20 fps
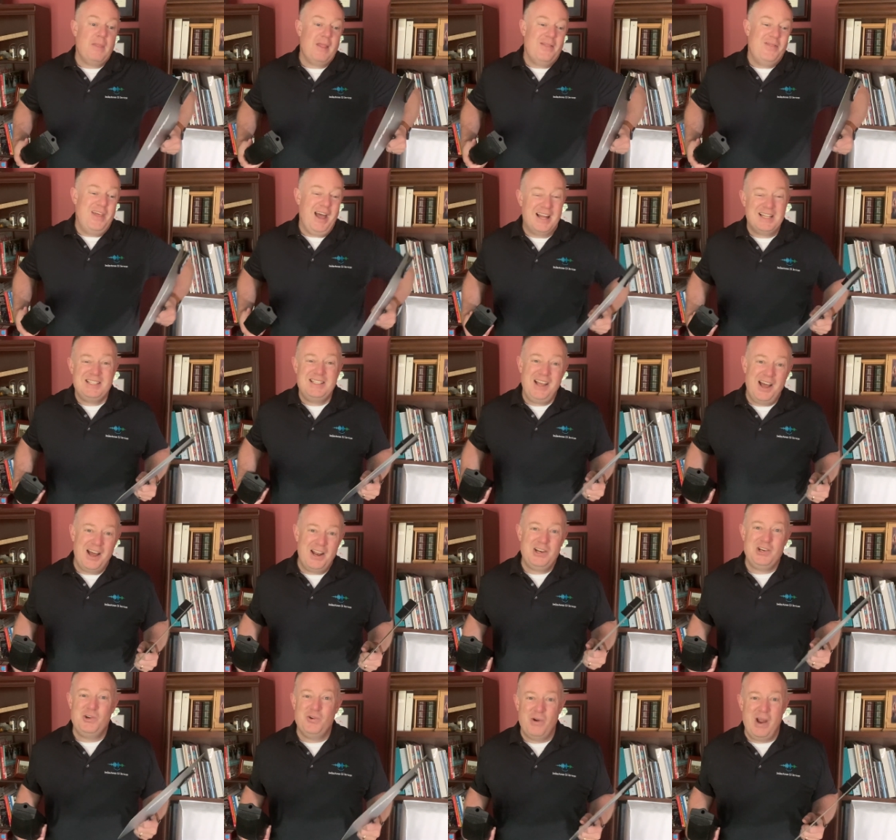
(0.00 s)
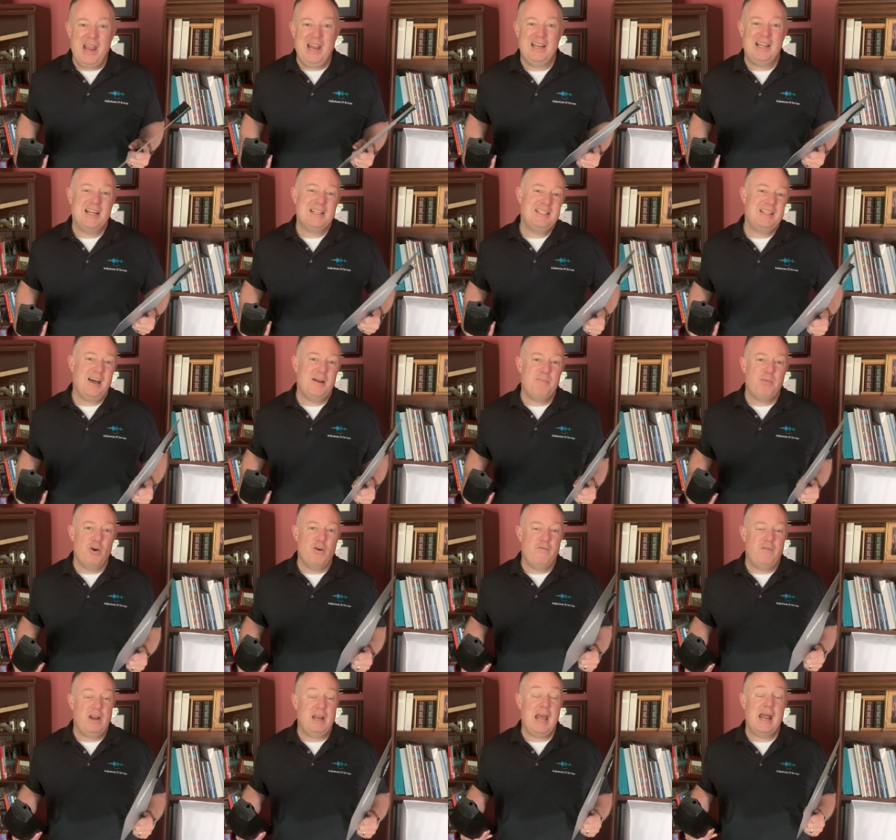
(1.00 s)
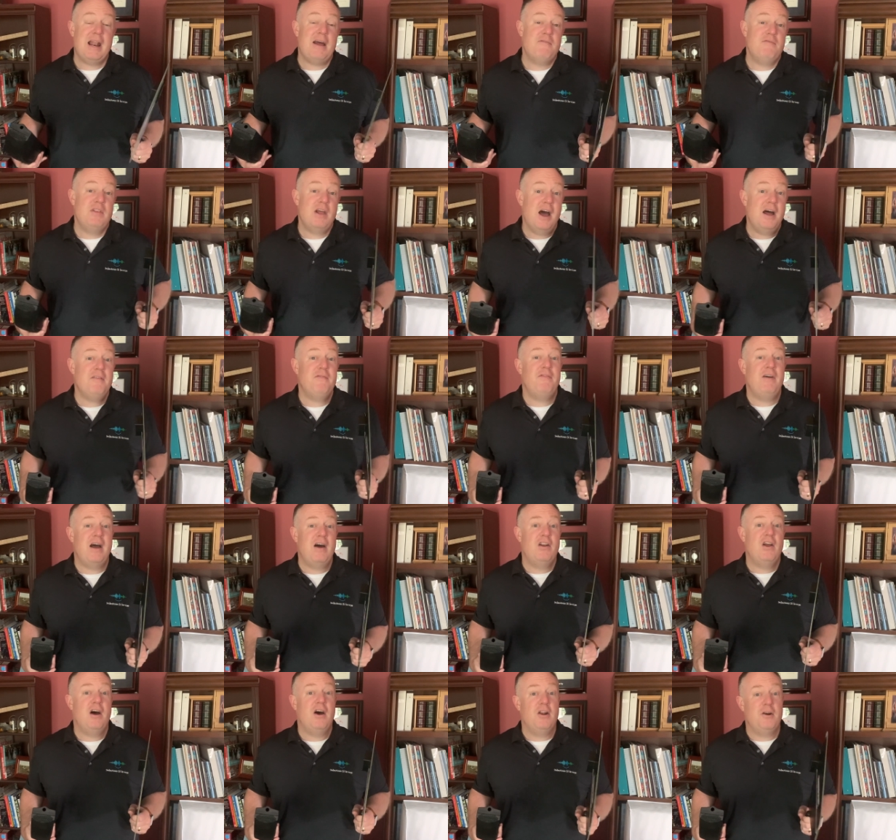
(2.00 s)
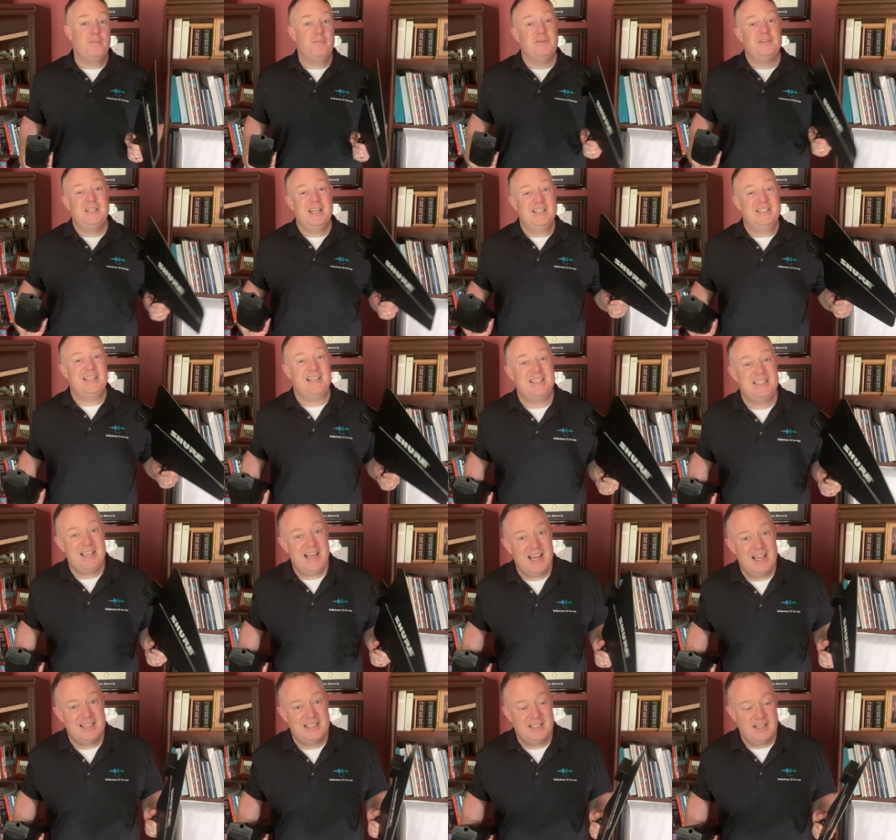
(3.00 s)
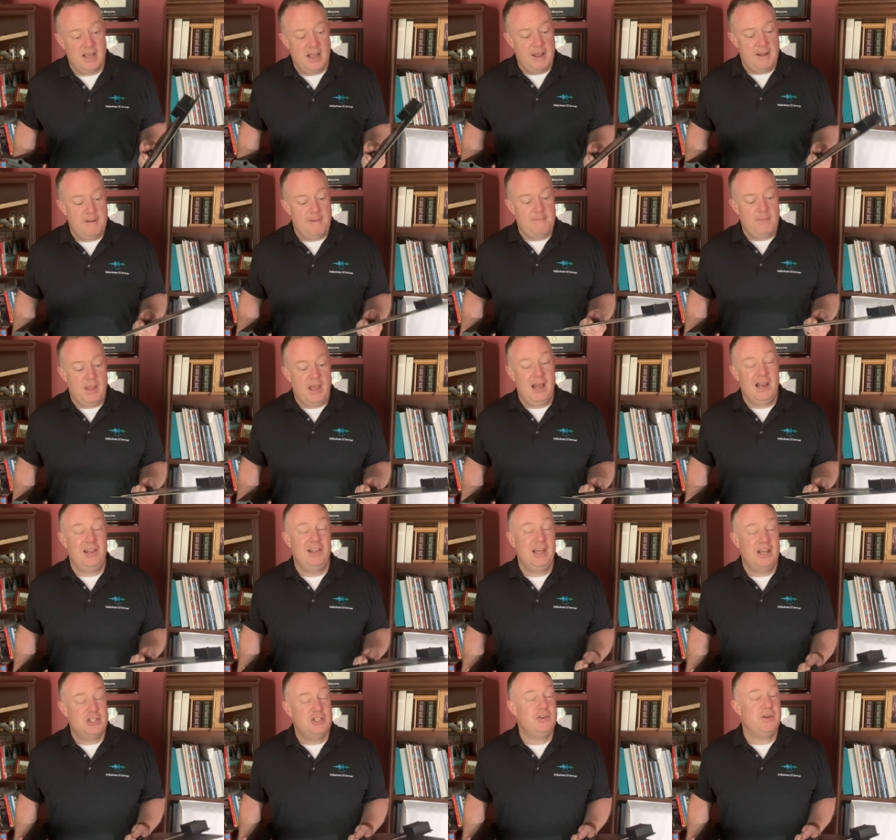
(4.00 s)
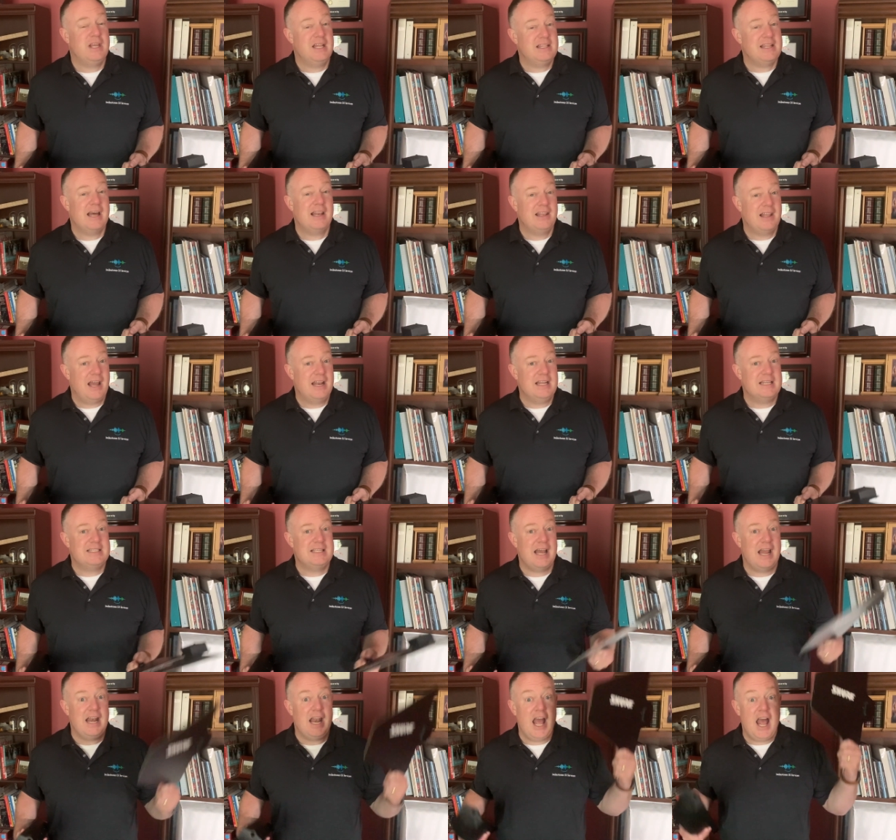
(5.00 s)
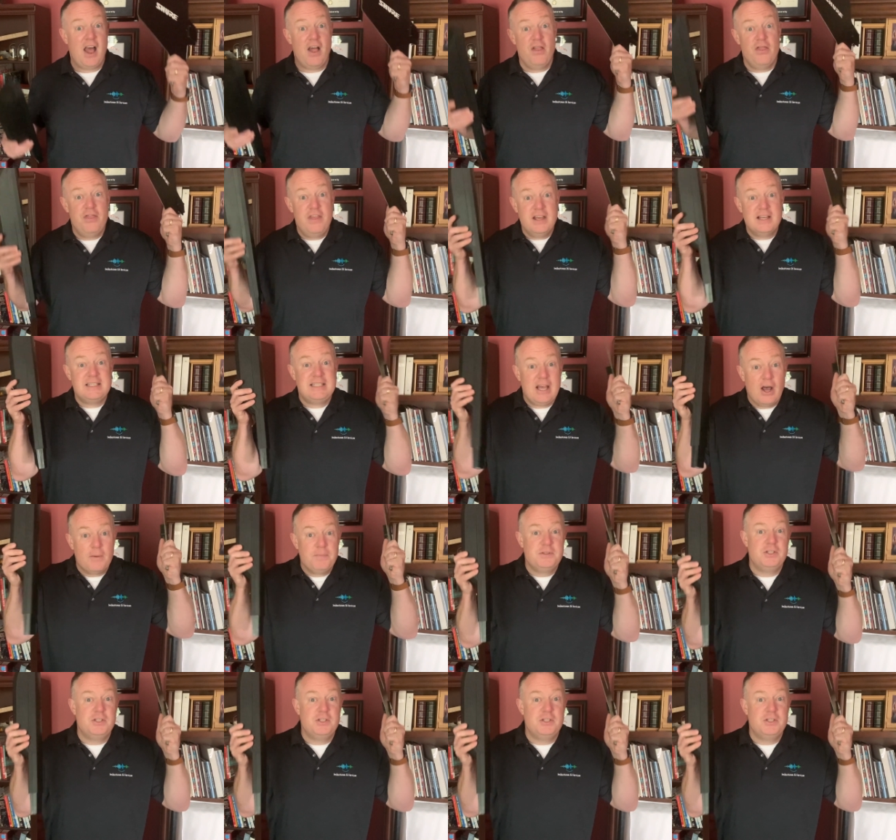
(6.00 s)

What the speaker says: That's not great. That's not perfect. And I've not found 100% success unless you get that line of sight. This helps